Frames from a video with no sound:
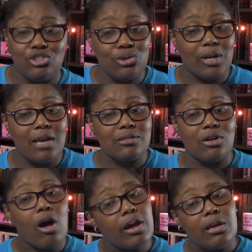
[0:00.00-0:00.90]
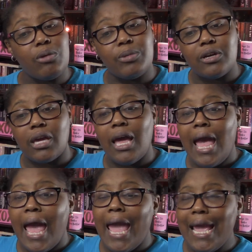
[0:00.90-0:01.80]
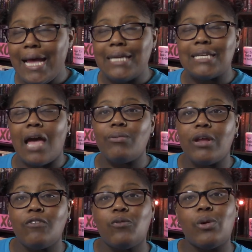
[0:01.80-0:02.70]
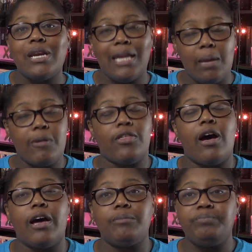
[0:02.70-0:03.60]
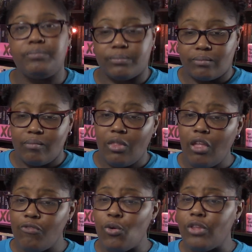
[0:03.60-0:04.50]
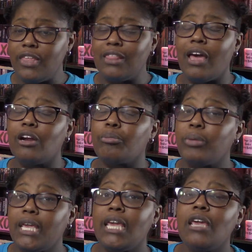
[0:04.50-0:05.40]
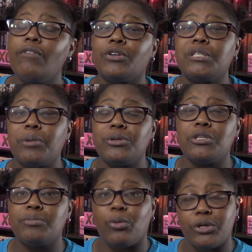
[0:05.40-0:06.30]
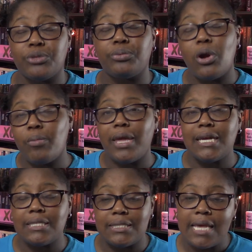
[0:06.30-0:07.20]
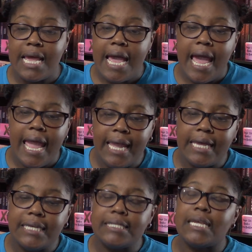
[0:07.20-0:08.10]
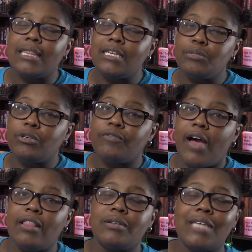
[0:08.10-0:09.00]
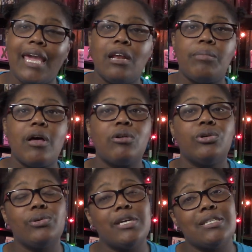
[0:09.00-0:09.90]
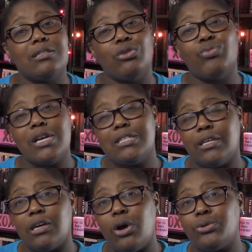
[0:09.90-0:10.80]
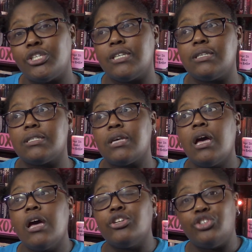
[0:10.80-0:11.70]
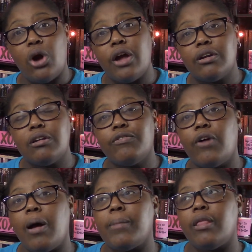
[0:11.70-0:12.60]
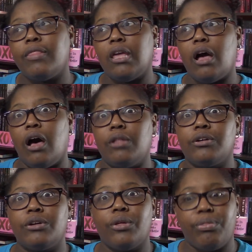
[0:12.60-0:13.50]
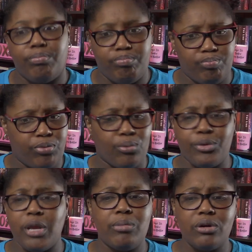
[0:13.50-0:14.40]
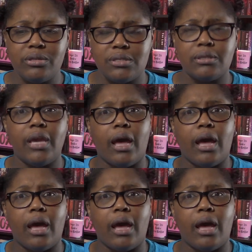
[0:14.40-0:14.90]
to it as an audiobook, and I read it for Nameathon for the letter P sports romance. And this book follows Annabel, who is the wrestling coach's daughter from the other three books